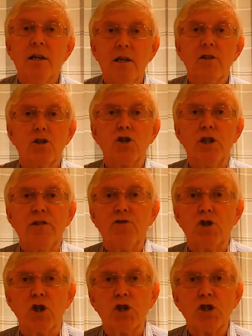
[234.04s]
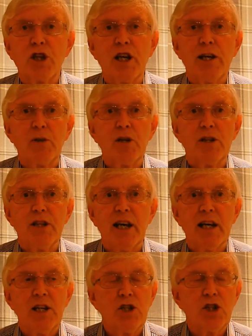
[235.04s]
the chief judge came at the
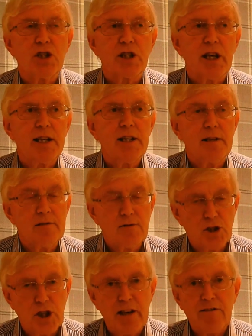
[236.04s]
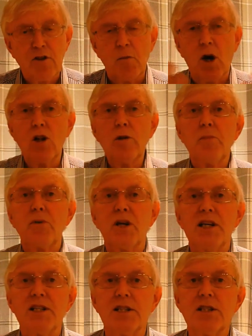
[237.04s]
end. She said, she gave them all the
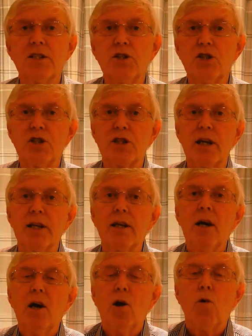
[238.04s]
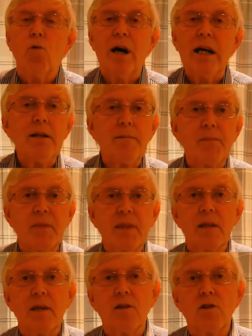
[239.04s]
praises and she said, well,
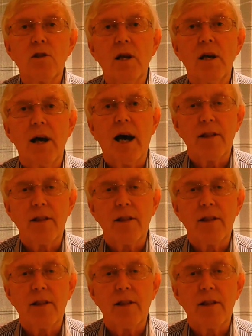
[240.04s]
I